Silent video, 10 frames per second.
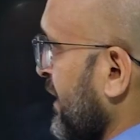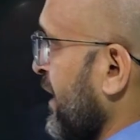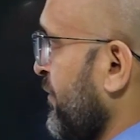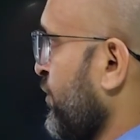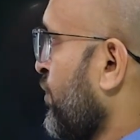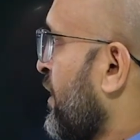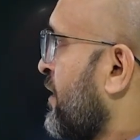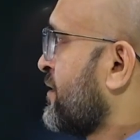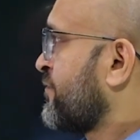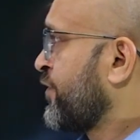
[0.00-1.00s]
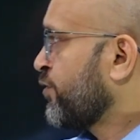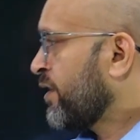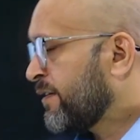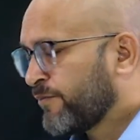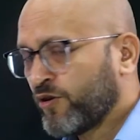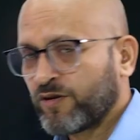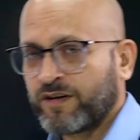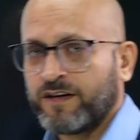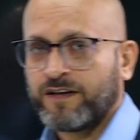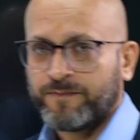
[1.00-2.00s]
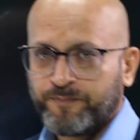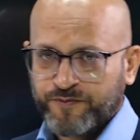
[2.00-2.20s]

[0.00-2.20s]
I gave you. Few more